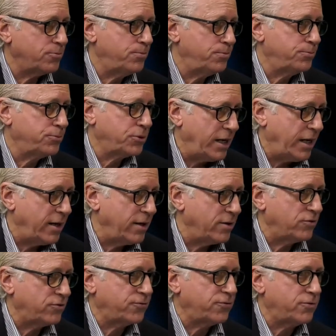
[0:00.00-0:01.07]

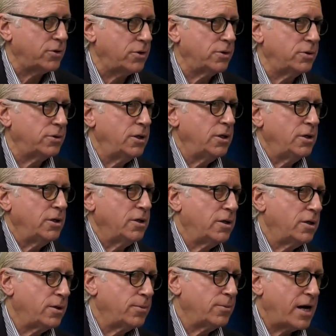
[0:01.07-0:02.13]
plans for
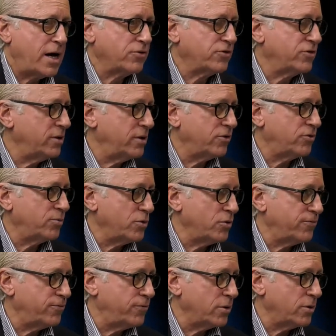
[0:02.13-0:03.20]
housing that's more
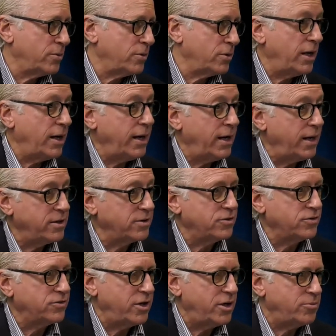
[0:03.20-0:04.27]
affordable and at the
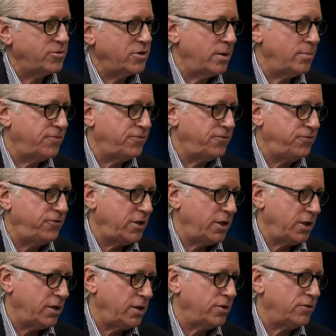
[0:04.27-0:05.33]
same time
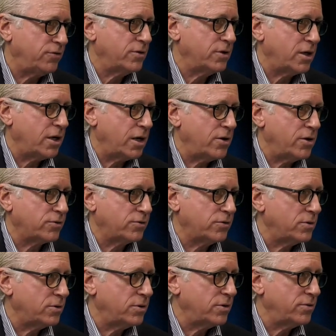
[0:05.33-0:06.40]
fitting it into the
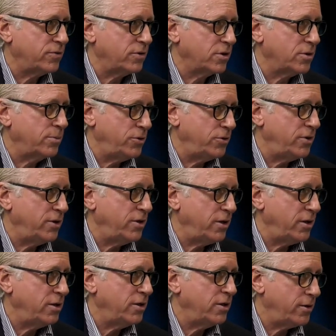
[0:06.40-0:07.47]
character of the
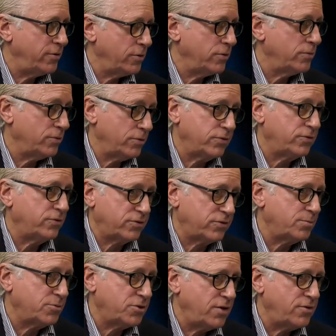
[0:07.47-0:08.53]
community. And there's
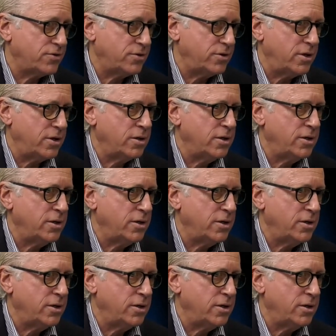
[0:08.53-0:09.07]
some tension there.